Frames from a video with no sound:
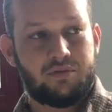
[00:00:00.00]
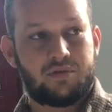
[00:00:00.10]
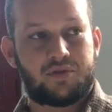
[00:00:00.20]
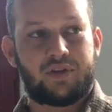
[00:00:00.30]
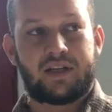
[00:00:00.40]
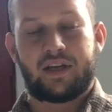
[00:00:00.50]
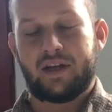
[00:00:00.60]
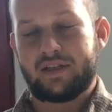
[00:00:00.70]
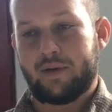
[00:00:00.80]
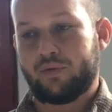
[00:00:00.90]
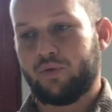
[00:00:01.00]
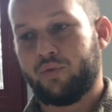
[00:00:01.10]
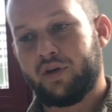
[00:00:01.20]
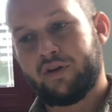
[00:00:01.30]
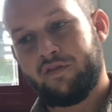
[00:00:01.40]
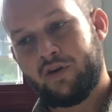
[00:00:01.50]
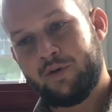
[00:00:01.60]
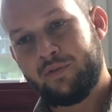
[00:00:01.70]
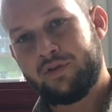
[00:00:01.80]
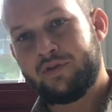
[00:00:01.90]
so that can adapt to the work
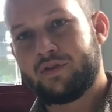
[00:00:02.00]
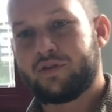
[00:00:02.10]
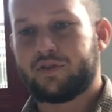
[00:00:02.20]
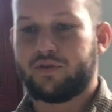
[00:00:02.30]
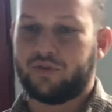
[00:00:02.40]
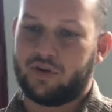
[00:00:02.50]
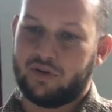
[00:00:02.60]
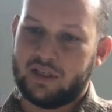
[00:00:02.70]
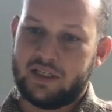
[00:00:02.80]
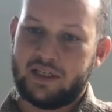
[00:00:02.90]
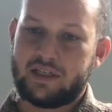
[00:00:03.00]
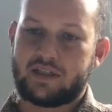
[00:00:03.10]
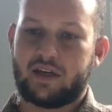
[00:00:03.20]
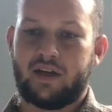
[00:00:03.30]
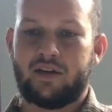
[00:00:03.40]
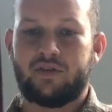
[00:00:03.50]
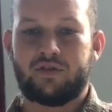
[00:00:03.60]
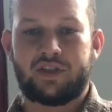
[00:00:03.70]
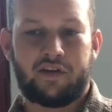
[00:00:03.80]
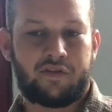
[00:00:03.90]
environment, to the colleagues, and the
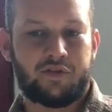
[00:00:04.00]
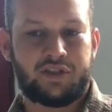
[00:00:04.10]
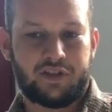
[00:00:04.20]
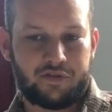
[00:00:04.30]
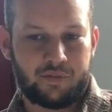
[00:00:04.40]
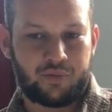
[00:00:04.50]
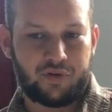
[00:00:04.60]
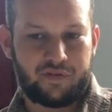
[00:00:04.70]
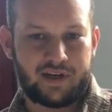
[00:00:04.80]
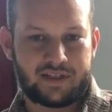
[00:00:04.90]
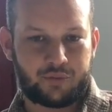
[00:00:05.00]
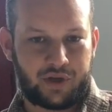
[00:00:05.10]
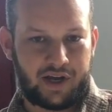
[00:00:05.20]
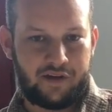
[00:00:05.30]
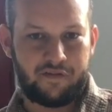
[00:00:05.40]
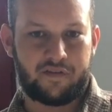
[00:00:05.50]
different profiles that we have,